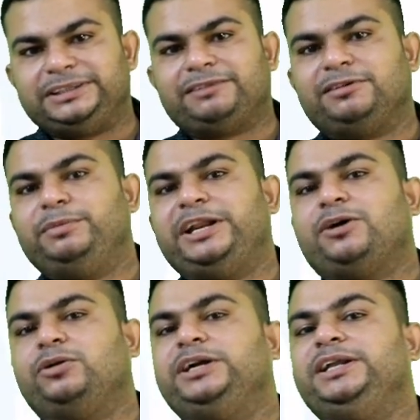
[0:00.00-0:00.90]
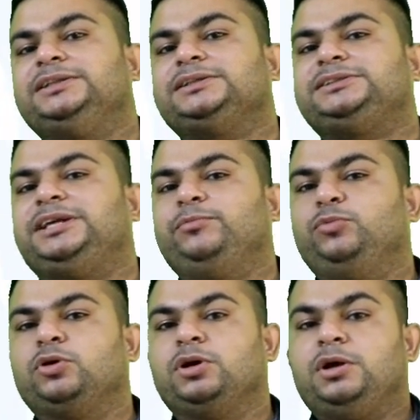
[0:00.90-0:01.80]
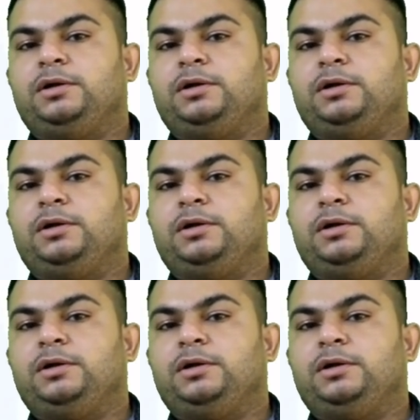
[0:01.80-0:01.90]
that will be recorded in the same book.